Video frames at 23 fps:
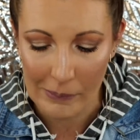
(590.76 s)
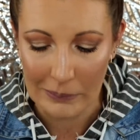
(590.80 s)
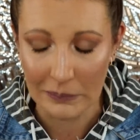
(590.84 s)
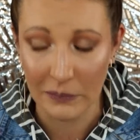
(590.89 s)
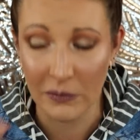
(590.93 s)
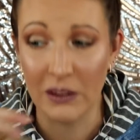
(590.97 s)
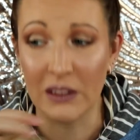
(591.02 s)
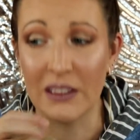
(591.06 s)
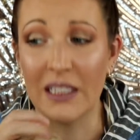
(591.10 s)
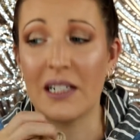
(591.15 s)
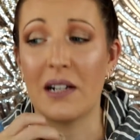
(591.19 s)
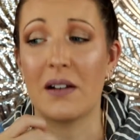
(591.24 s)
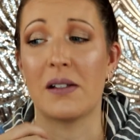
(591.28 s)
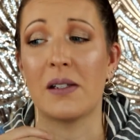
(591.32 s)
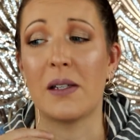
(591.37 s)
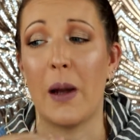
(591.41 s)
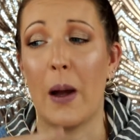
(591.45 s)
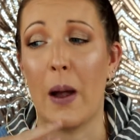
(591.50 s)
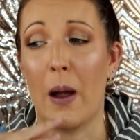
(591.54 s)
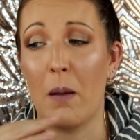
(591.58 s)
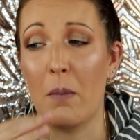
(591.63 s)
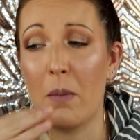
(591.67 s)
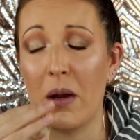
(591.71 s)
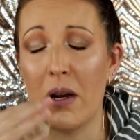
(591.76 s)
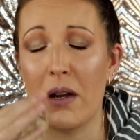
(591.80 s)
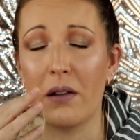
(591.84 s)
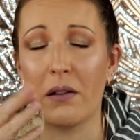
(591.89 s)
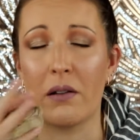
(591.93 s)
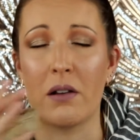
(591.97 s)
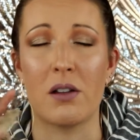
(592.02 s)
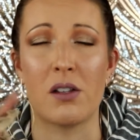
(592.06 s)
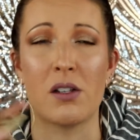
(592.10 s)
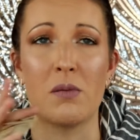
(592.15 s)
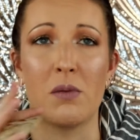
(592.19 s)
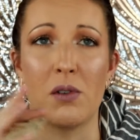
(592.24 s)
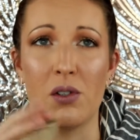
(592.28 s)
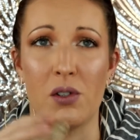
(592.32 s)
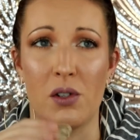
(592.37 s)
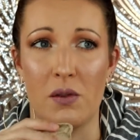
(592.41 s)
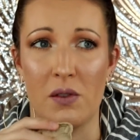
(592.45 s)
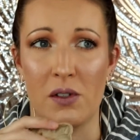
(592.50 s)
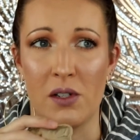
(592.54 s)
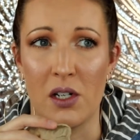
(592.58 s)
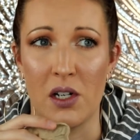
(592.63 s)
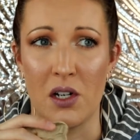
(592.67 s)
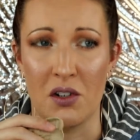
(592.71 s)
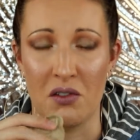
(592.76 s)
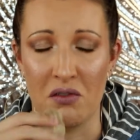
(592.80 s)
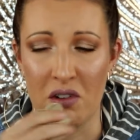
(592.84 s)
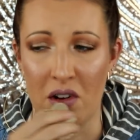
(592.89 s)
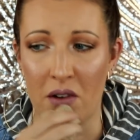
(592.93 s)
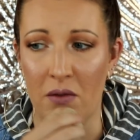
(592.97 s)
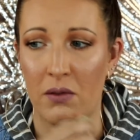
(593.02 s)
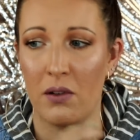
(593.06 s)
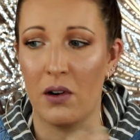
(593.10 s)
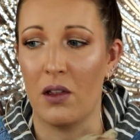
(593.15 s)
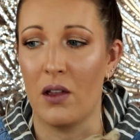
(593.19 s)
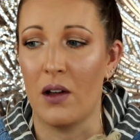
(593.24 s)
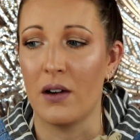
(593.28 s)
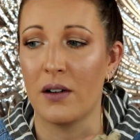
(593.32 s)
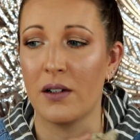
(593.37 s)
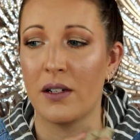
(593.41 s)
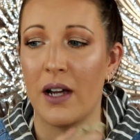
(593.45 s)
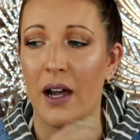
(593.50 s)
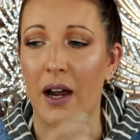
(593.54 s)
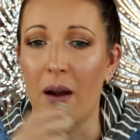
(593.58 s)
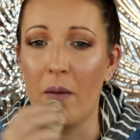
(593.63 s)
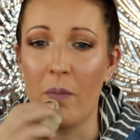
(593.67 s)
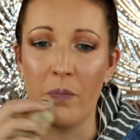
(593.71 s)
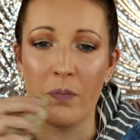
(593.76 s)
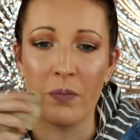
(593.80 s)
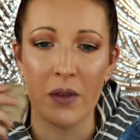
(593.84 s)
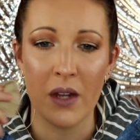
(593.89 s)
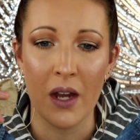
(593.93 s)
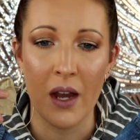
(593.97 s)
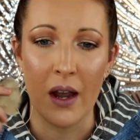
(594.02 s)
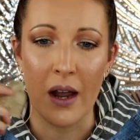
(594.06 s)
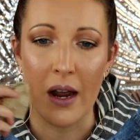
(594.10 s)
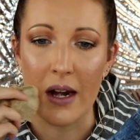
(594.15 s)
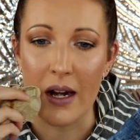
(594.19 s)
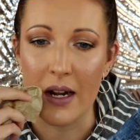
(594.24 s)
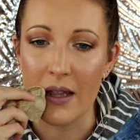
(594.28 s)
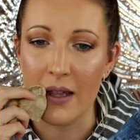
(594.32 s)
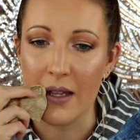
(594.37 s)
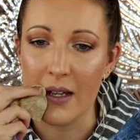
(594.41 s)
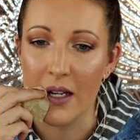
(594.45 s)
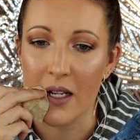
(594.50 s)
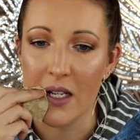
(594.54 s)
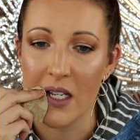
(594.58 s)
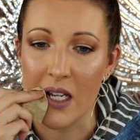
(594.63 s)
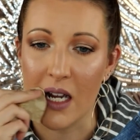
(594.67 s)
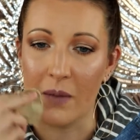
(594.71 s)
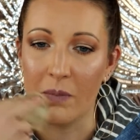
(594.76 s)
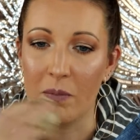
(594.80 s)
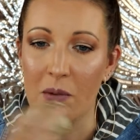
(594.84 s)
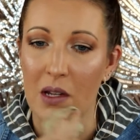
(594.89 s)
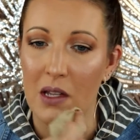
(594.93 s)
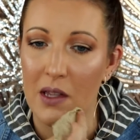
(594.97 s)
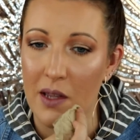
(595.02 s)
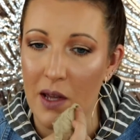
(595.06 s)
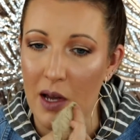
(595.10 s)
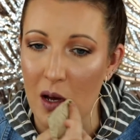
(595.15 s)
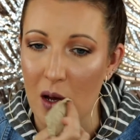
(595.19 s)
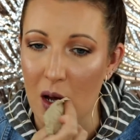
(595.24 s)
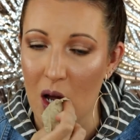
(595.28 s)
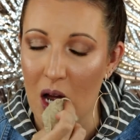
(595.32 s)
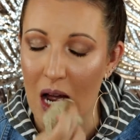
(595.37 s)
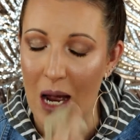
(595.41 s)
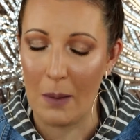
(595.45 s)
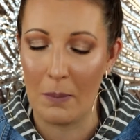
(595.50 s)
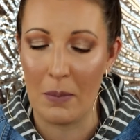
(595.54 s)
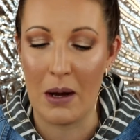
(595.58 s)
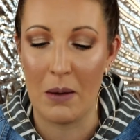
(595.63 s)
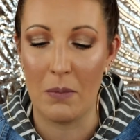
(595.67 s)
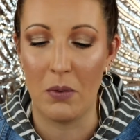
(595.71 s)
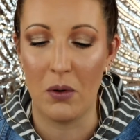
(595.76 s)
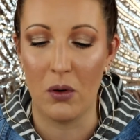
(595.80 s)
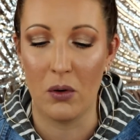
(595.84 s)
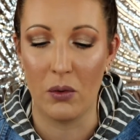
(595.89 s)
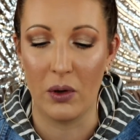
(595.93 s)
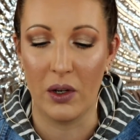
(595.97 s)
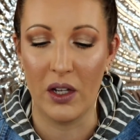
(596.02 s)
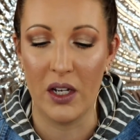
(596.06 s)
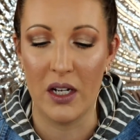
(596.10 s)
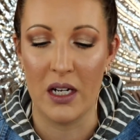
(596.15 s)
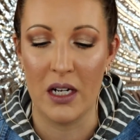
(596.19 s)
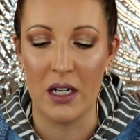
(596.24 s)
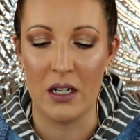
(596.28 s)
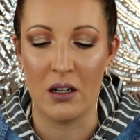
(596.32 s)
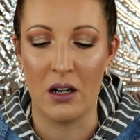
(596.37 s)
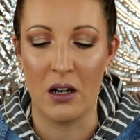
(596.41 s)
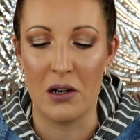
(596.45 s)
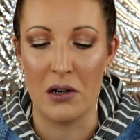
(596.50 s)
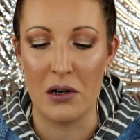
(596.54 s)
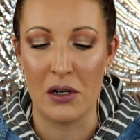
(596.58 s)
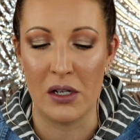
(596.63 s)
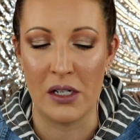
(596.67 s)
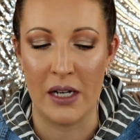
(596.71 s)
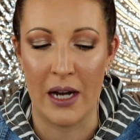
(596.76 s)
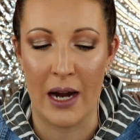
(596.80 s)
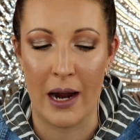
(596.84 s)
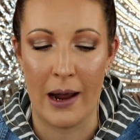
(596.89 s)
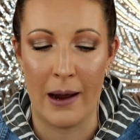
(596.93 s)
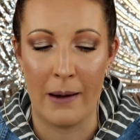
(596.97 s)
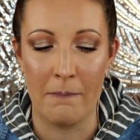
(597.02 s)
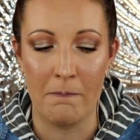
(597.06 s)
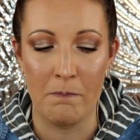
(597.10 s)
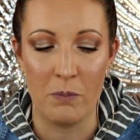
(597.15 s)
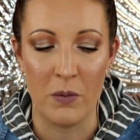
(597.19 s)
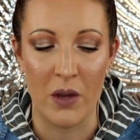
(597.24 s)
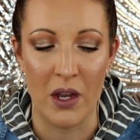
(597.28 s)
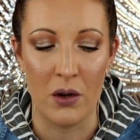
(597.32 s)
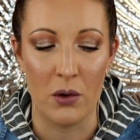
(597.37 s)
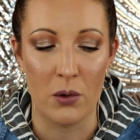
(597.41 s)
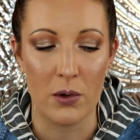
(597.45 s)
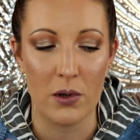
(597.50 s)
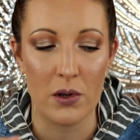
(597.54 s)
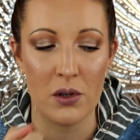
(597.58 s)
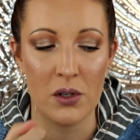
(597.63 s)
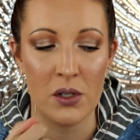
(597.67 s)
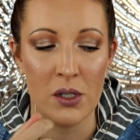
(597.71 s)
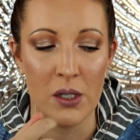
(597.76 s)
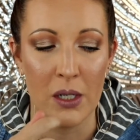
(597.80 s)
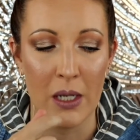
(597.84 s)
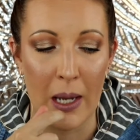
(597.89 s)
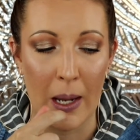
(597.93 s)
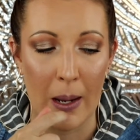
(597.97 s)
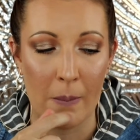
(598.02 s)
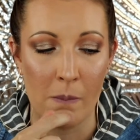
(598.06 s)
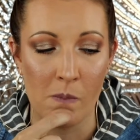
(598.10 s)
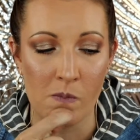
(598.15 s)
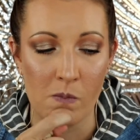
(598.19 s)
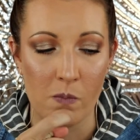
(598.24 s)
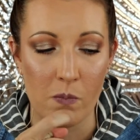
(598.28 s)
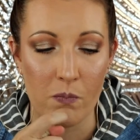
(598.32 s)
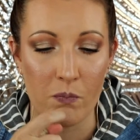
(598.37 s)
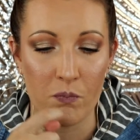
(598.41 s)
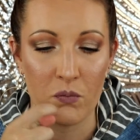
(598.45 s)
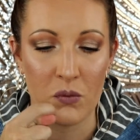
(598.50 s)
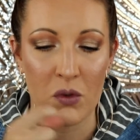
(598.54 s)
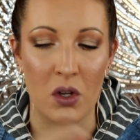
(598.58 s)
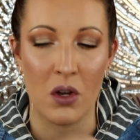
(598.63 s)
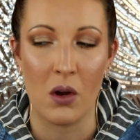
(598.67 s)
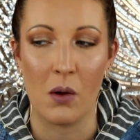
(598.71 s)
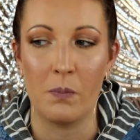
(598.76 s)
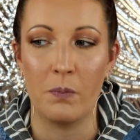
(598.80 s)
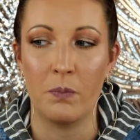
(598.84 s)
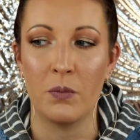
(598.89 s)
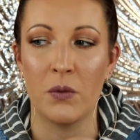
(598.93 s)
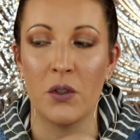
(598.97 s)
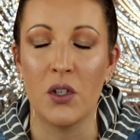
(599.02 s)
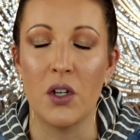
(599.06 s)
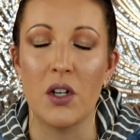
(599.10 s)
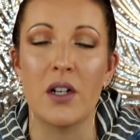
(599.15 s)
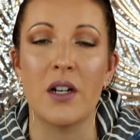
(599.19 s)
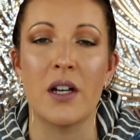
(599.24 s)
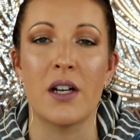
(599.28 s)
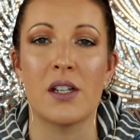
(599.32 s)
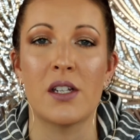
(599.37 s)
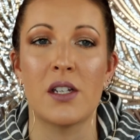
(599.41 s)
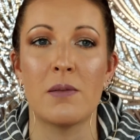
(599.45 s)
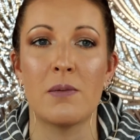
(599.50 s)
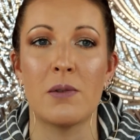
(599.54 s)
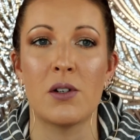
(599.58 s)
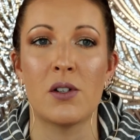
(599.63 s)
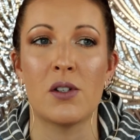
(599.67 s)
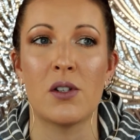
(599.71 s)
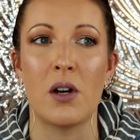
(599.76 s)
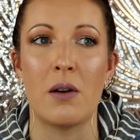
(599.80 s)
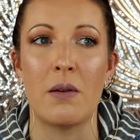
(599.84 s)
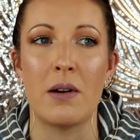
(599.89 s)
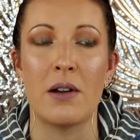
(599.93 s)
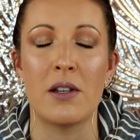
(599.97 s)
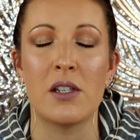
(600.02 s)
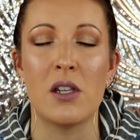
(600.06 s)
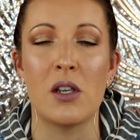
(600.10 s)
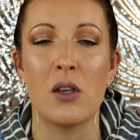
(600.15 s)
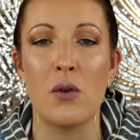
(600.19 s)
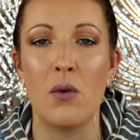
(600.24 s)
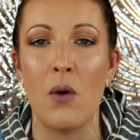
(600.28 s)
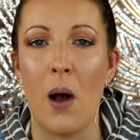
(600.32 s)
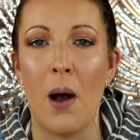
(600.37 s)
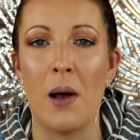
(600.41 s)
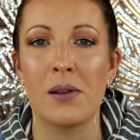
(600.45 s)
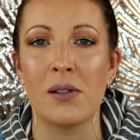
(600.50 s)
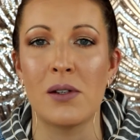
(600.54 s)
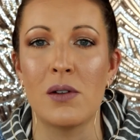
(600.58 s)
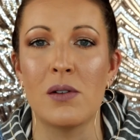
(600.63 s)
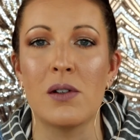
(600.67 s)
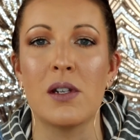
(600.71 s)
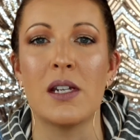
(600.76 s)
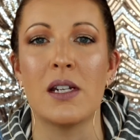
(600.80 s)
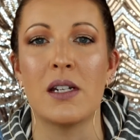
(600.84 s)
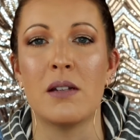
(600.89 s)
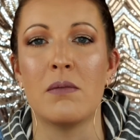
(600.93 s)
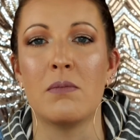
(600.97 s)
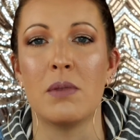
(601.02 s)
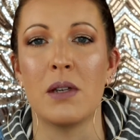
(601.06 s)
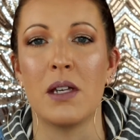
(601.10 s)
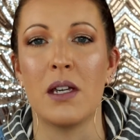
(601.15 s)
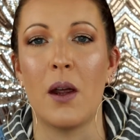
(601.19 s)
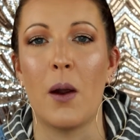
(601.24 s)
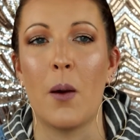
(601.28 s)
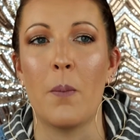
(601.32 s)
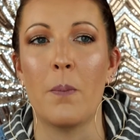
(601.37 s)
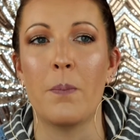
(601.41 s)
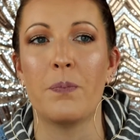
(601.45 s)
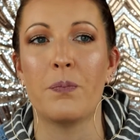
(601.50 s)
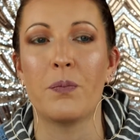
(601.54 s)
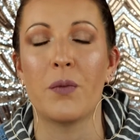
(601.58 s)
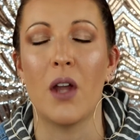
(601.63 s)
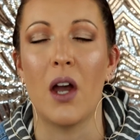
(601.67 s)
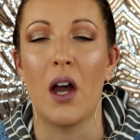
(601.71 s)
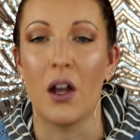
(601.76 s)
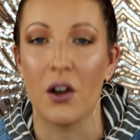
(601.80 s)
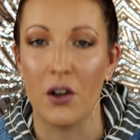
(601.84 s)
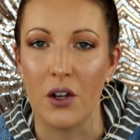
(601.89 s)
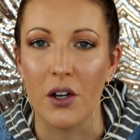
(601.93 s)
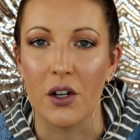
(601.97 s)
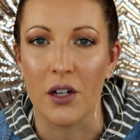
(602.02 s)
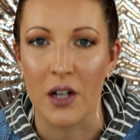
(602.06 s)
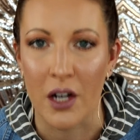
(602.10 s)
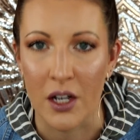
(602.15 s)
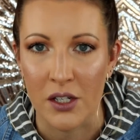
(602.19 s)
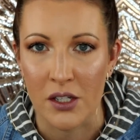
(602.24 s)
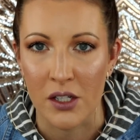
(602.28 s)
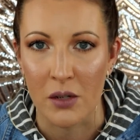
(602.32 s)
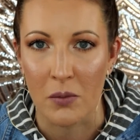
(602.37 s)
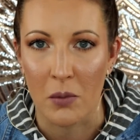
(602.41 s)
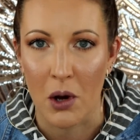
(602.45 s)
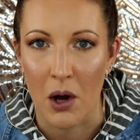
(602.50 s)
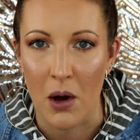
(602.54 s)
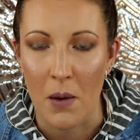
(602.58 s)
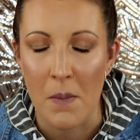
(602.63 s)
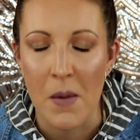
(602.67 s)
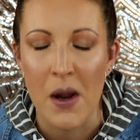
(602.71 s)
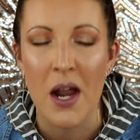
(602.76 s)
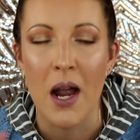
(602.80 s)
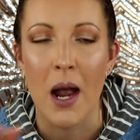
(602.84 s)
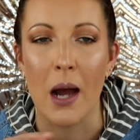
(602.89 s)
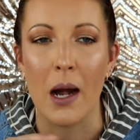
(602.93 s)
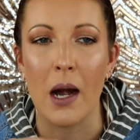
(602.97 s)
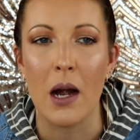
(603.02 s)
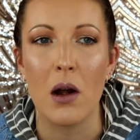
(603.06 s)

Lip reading: So like I was saying, I've been in the customer service industry for a long time. And I think something that people really need to understand, in order to give good customer service, you also need to be a good customer. And I